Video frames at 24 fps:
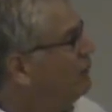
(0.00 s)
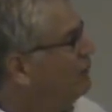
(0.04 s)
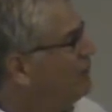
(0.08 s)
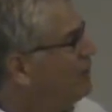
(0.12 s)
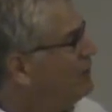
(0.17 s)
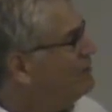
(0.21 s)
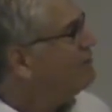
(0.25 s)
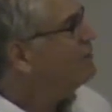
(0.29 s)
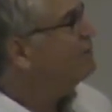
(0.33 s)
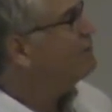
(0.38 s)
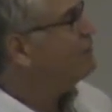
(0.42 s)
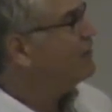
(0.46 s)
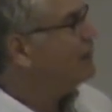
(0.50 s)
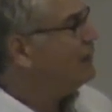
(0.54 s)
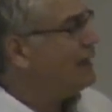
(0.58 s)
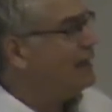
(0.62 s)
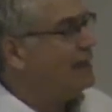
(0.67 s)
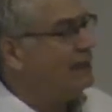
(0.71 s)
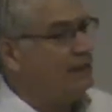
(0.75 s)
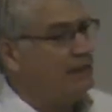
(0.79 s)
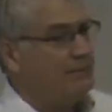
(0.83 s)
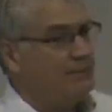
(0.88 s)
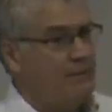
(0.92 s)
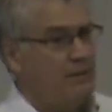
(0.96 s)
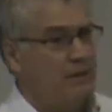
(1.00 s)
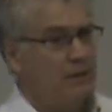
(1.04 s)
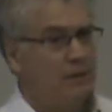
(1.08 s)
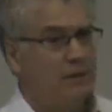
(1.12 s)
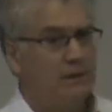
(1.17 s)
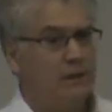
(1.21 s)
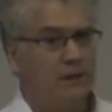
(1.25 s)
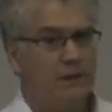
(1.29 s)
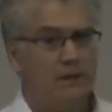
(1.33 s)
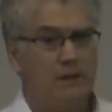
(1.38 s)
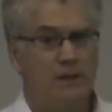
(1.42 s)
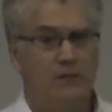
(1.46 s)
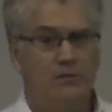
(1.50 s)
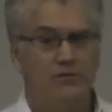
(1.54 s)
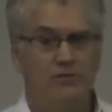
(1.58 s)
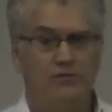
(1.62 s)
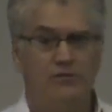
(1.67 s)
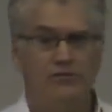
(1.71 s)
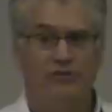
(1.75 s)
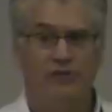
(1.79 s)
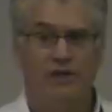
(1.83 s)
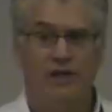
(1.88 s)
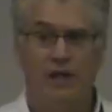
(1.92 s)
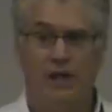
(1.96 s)
some of the Latin American
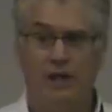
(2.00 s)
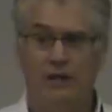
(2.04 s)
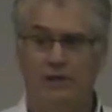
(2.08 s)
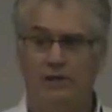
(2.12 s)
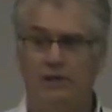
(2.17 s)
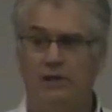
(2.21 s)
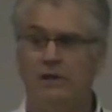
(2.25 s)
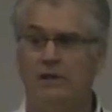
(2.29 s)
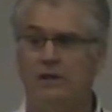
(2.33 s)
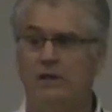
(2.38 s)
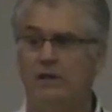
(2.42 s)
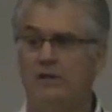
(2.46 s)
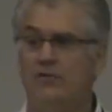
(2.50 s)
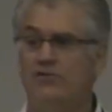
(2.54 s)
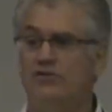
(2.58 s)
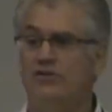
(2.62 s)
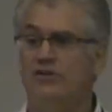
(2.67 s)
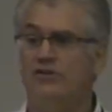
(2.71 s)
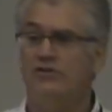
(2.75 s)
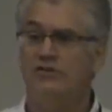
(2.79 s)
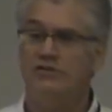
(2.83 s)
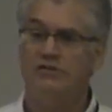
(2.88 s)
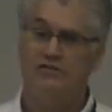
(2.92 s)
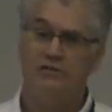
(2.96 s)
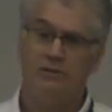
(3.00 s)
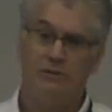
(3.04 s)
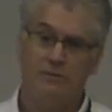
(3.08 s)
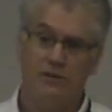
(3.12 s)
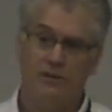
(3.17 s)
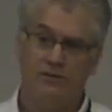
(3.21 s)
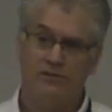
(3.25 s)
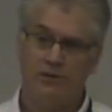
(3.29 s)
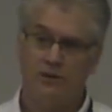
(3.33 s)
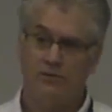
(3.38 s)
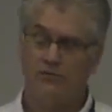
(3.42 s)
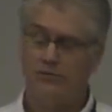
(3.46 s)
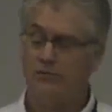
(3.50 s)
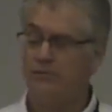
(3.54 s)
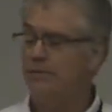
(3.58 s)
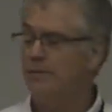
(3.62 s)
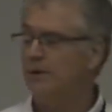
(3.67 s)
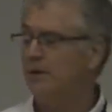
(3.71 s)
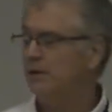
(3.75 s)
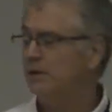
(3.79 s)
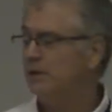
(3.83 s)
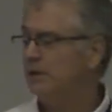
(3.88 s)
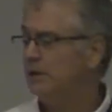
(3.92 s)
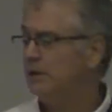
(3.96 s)
countries, the Andean countries and some of the Central
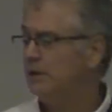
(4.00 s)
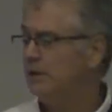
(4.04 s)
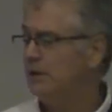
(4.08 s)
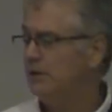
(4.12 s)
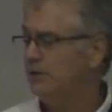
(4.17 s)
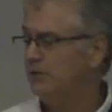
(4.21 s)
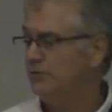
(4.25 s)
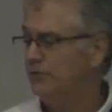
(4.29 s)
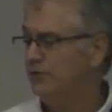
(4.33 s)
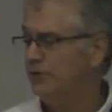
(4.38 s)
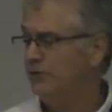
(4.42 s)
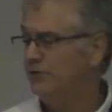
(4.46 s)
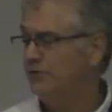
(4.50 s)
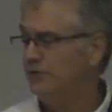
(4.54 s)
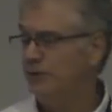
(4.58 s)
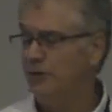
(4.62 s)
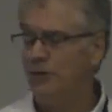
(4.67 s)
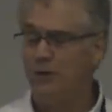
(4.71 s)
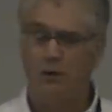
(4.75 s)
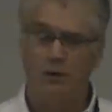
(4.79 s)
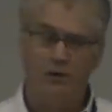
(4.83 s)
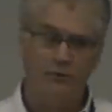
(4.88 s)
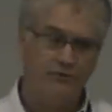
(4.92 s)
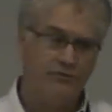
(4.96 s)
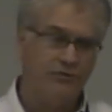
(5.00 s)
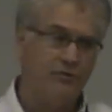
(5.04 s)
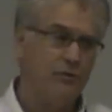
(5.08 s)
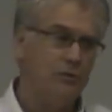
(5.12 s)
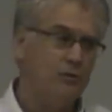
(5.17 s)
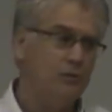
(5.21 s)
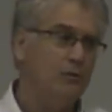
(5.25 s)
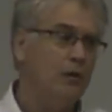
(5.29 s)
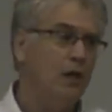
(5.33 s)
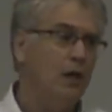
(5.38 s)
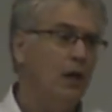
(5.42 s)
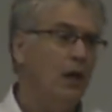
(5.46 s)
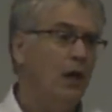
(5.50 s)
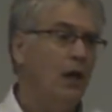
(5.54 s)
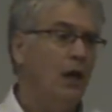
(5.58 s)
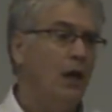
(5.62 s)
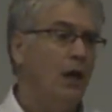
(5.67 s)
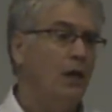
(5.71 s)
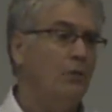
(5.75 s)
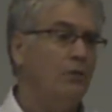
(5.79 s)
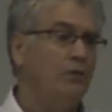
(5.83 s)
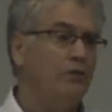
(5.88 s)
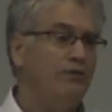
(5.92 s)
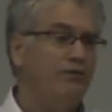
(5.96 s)
American countries also
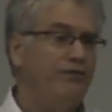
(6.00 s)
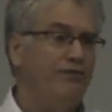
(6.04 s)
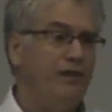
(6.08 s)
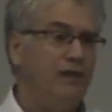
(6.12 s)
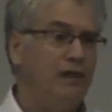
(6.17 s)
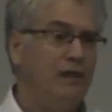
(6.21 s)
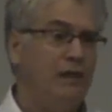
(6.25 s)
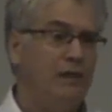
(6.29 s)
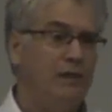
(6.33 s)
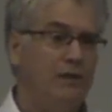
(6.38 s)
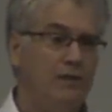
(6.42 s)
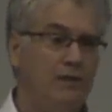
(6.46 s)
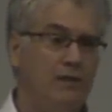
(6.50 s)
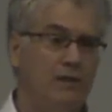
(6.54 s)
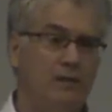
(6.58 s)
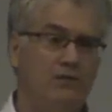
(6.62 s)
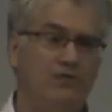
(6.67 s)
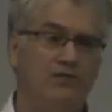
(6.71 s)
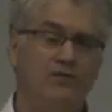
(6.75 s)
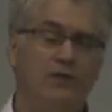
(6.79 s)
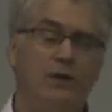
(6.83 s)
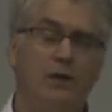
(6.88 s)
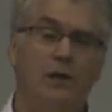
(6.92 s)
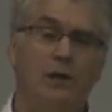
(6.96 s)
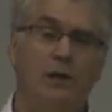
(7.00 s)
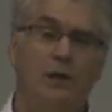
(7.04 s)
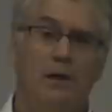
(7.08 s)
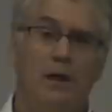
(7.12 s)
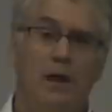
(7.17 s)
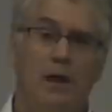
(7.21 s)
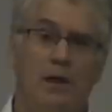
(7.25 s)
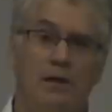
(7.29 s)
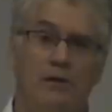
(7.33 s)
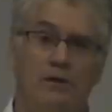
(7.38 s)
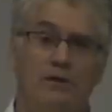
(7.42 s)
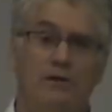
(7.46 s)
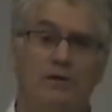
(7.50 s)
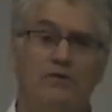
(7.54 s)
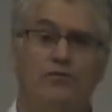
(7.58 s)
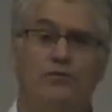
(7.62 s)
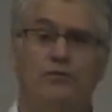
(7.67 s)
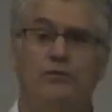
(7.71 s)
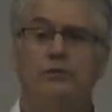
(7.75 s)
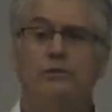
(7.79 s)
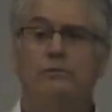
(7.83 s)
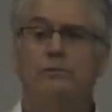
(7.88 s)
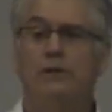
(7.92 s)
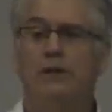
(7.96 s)
uh, would fit into this, under
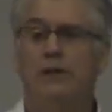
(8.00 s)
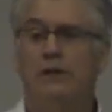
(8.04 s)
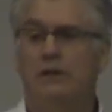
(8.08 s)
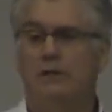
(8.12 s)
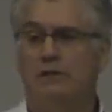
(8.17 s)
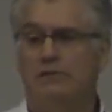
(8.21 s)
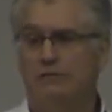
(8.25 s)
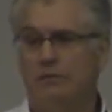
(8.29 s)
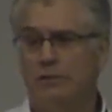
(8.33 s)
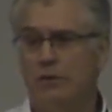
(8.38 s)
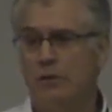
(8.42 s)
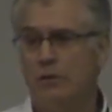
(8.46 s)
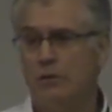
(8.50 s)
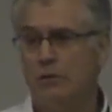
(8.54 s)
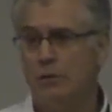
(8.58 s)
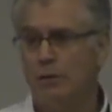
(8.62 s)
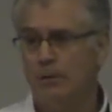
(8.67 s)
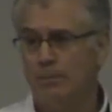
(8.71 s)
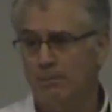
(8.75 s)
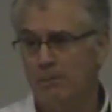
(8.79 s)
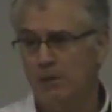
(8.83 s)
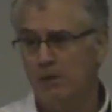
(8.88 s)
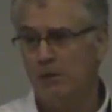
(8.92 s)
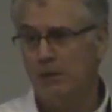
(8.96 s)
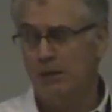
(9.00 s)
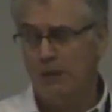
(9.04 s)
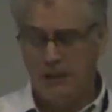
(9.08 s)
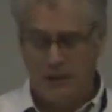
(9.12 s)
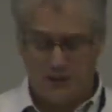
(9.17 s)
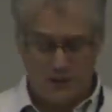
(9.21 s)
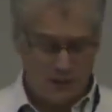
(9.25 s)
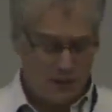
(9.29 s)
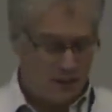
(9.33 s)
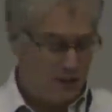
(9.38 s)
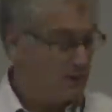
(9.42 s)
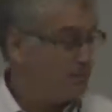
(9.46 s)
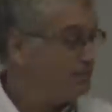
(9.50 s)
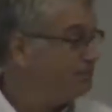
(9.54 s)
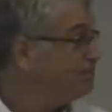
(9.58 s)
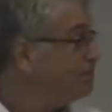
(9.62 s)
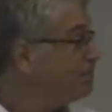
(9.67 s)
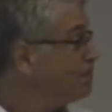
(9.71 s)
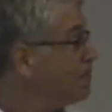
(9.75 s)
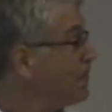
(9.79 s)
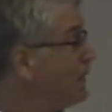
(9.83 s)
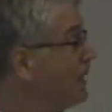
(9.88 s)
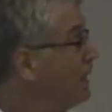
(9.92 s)
this rubric of low or middle income